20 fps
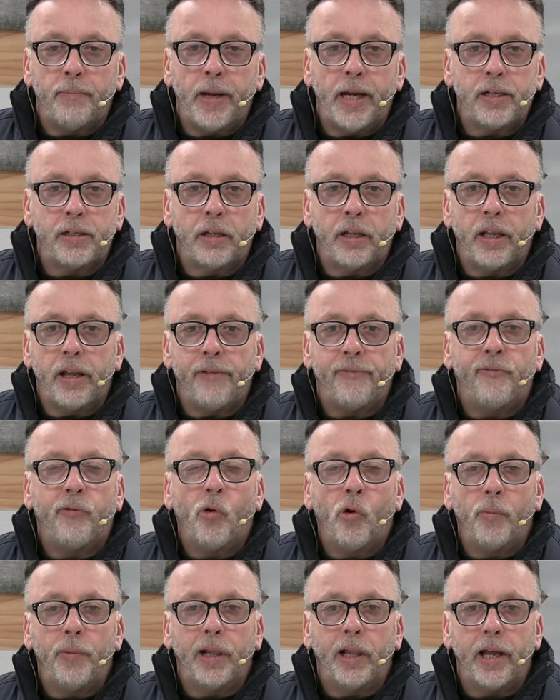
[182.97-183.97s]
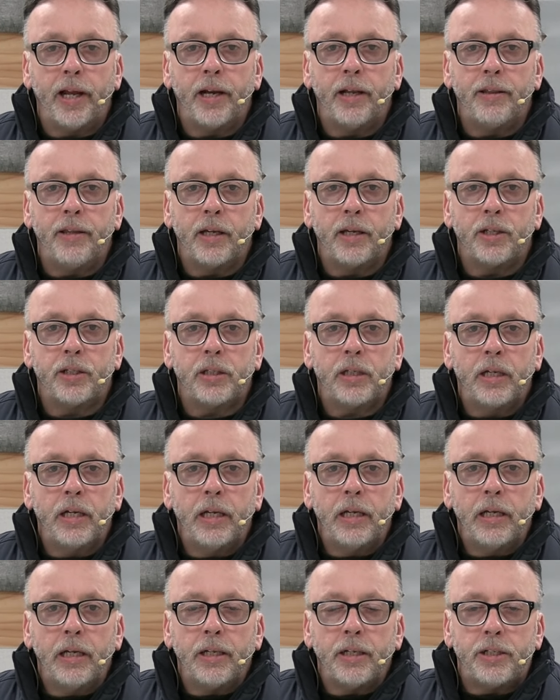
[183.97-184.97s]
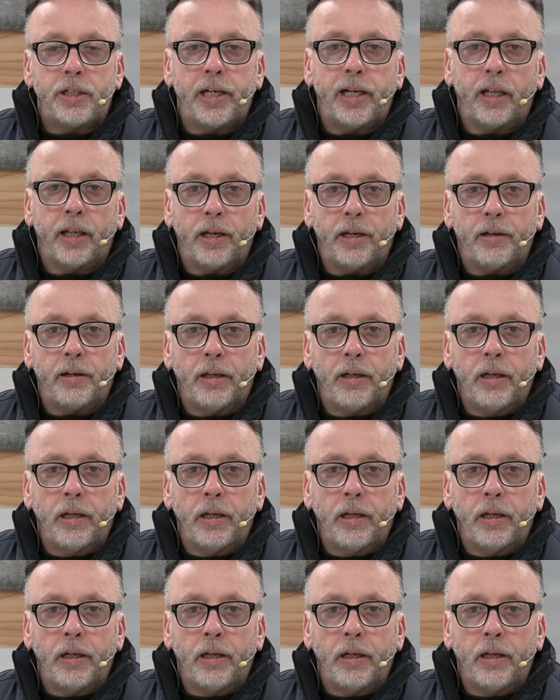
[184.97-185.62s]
and basically they formulated this sealant